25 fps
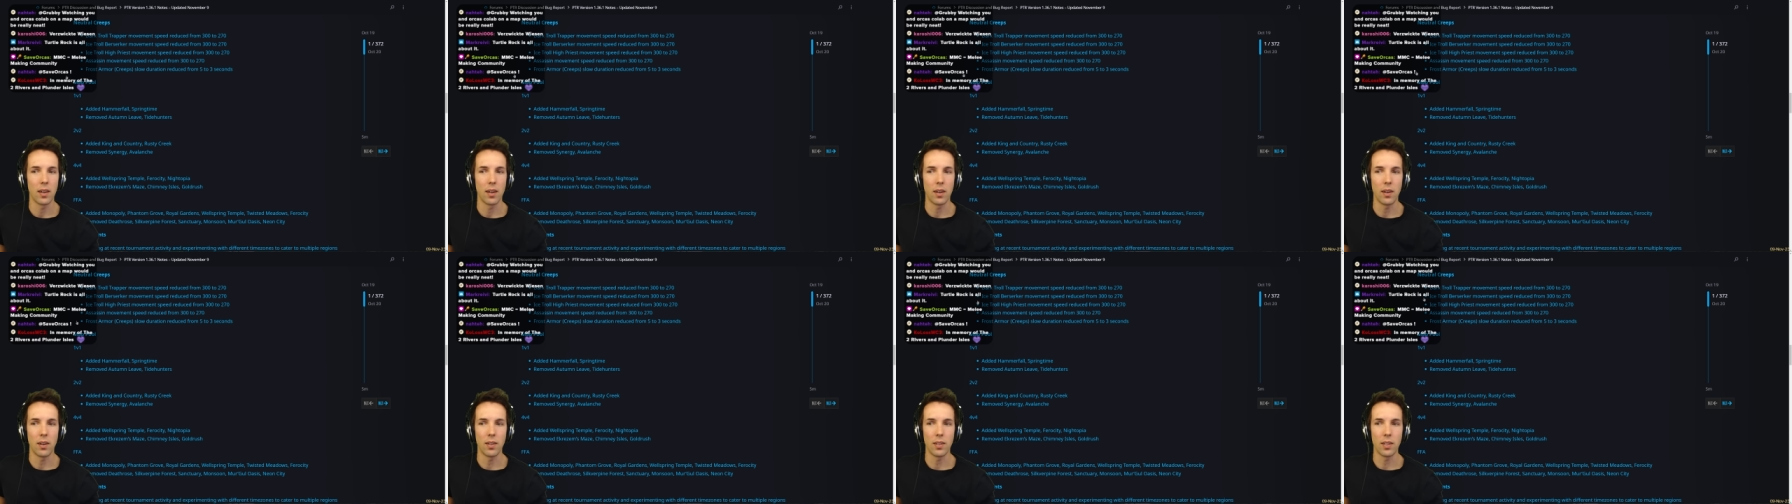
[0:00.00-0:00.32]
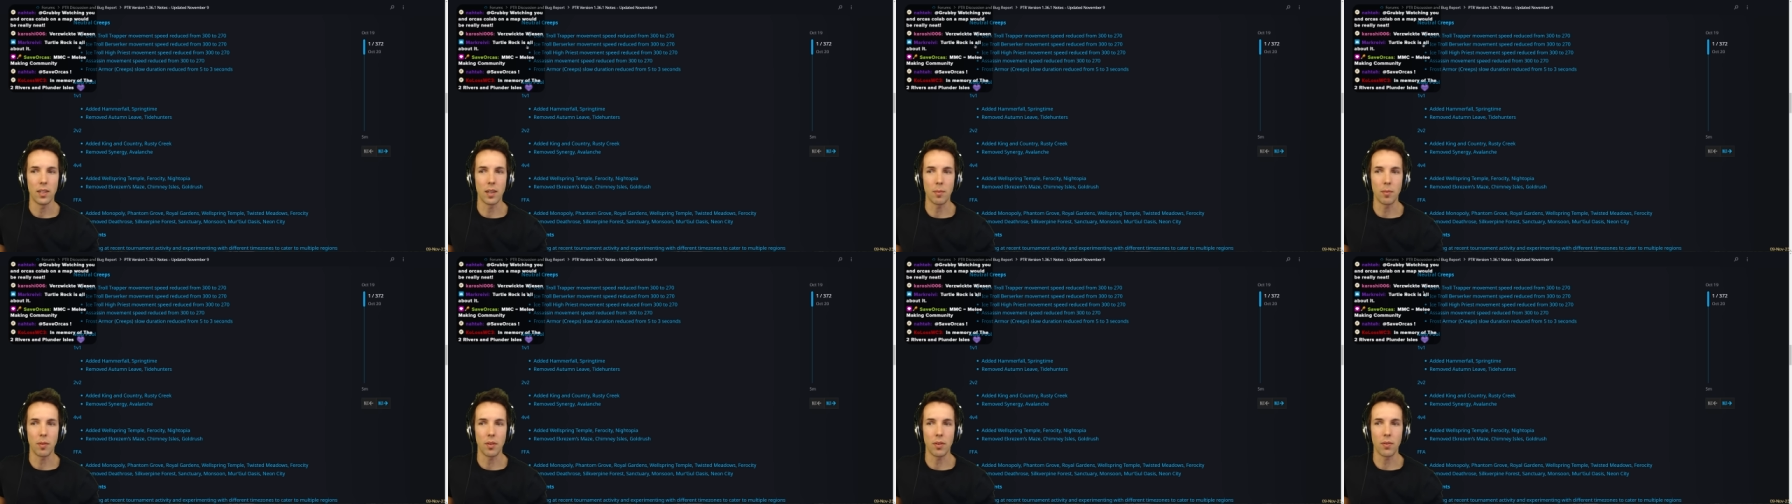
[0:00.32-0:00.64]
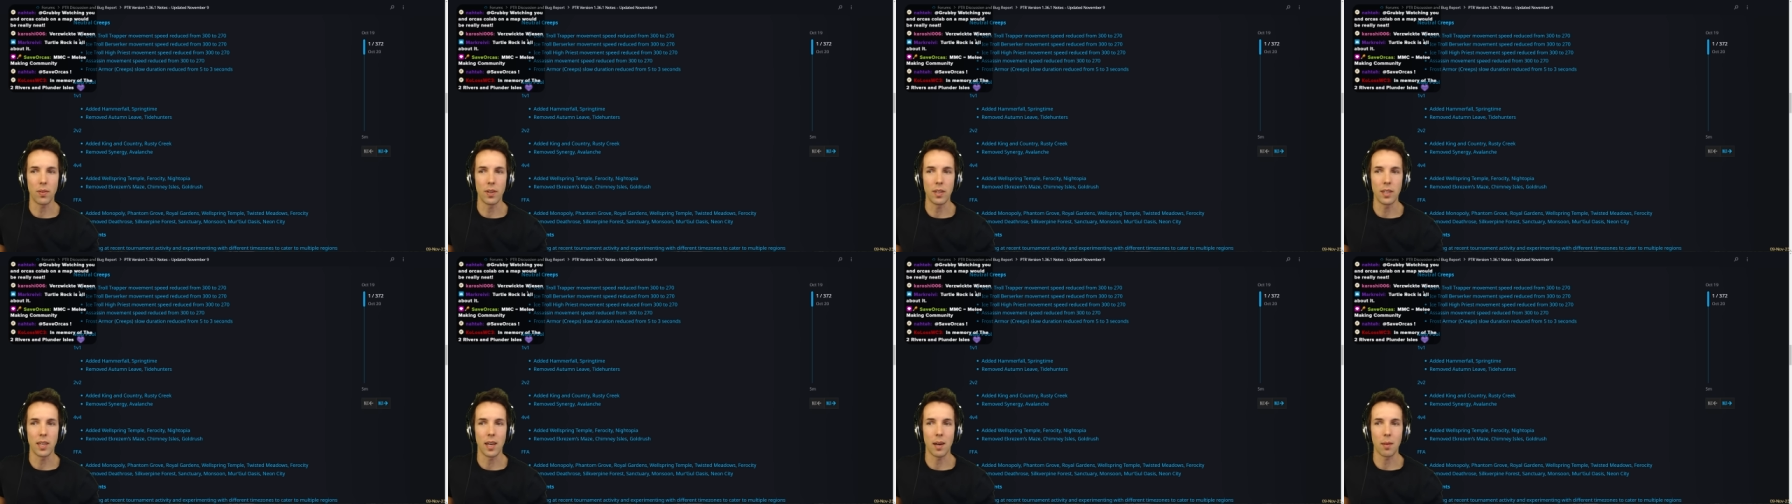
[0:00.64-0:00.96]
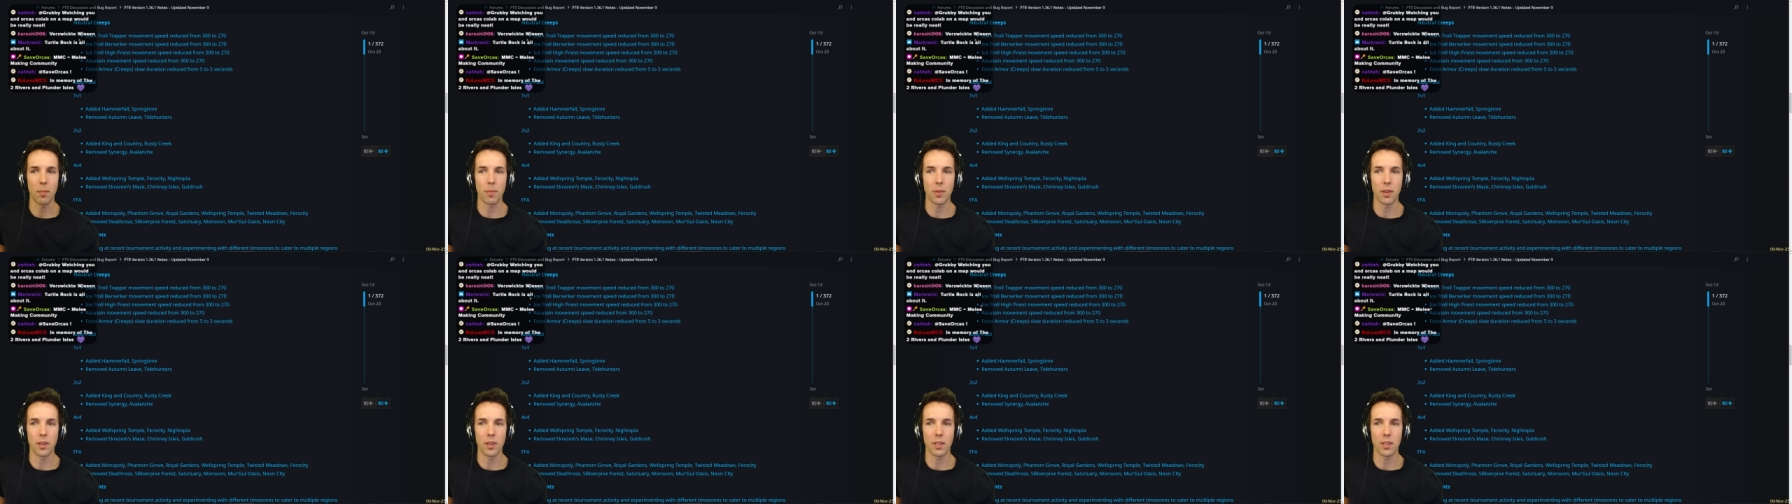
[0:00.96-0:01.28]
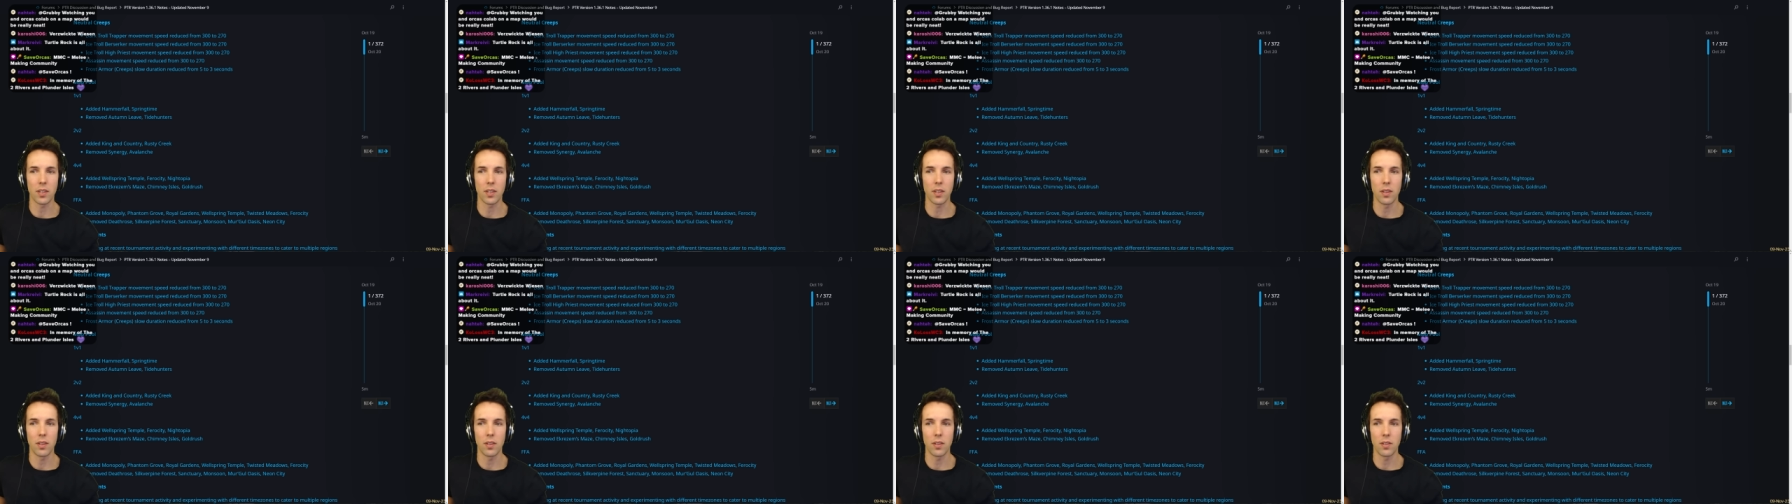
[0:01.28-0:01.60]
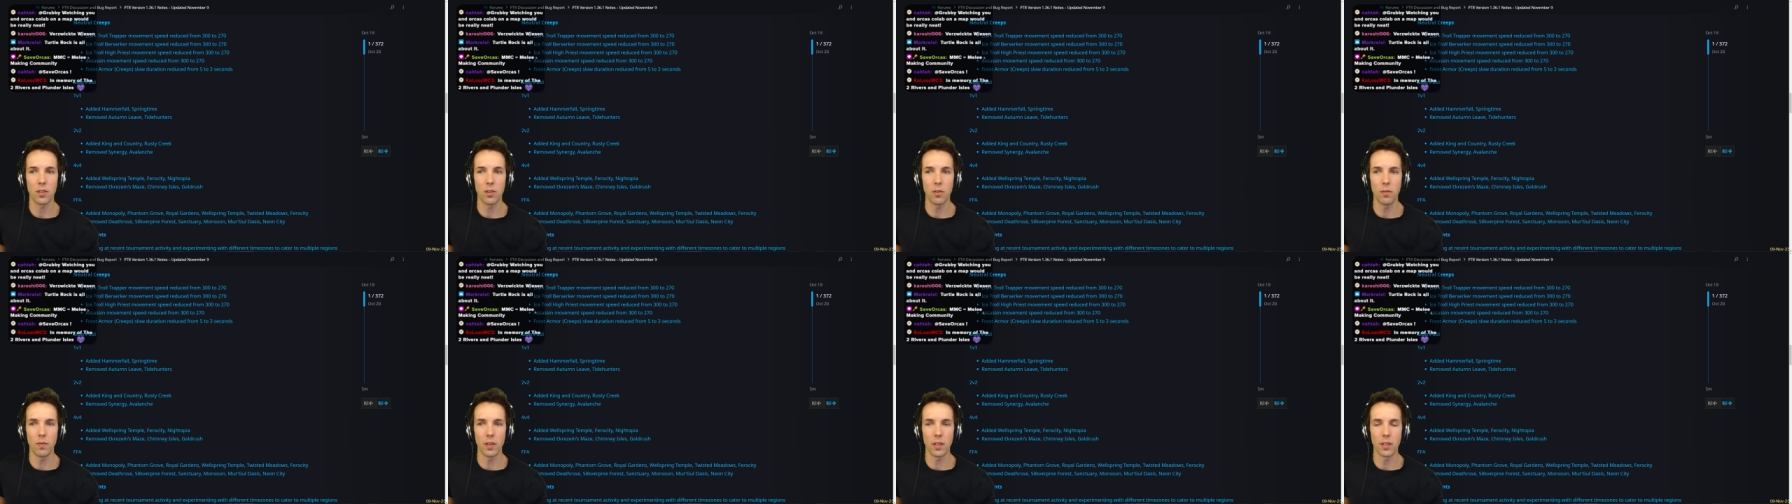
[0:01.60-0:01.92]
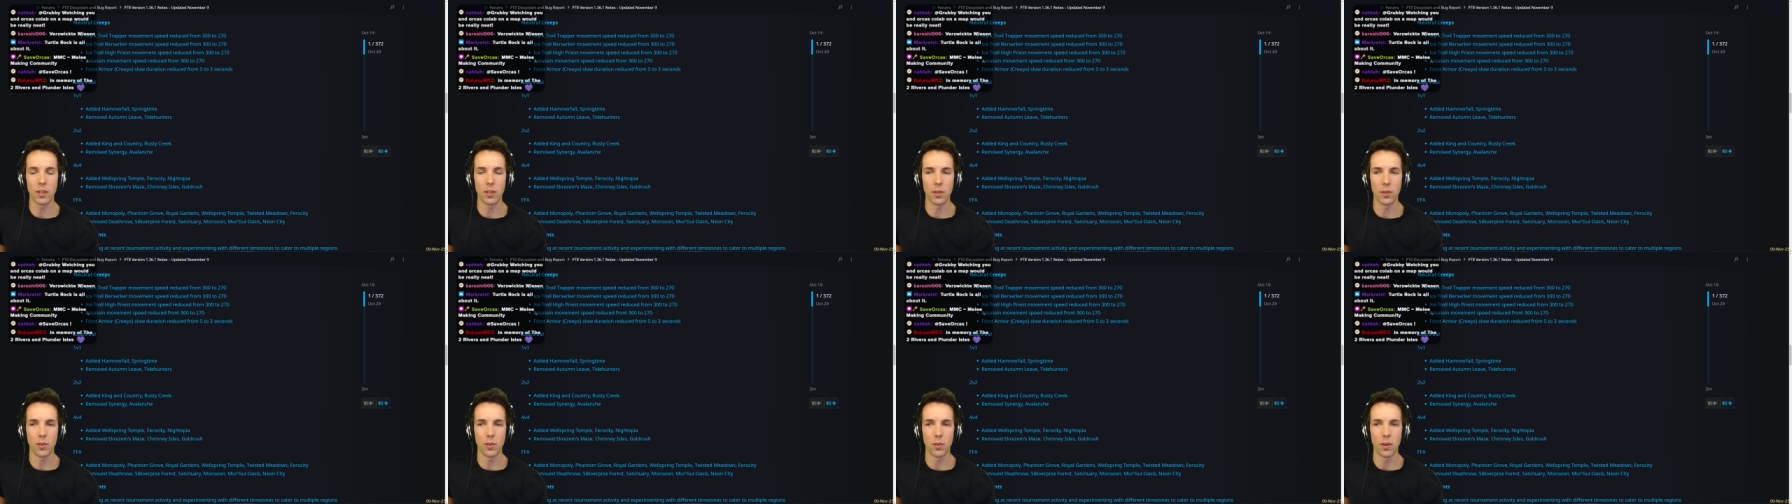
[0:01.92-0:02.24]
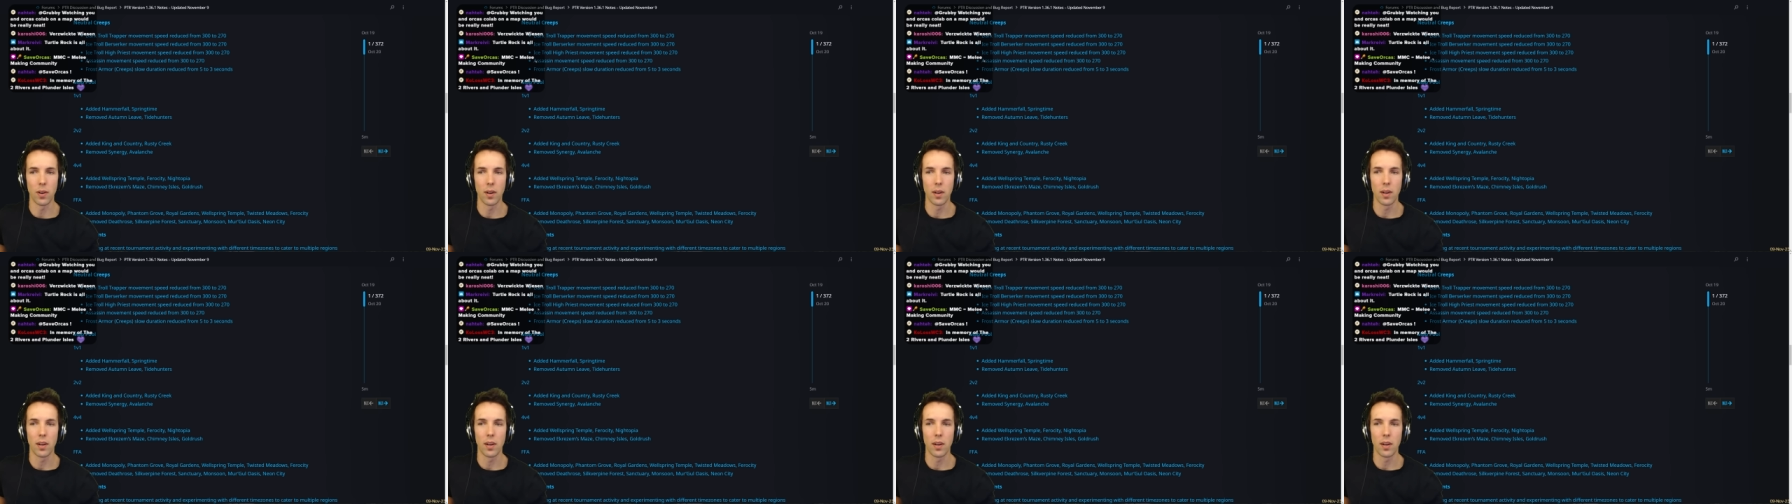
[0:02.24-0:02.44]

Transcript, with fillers: on W3 Champions 2v2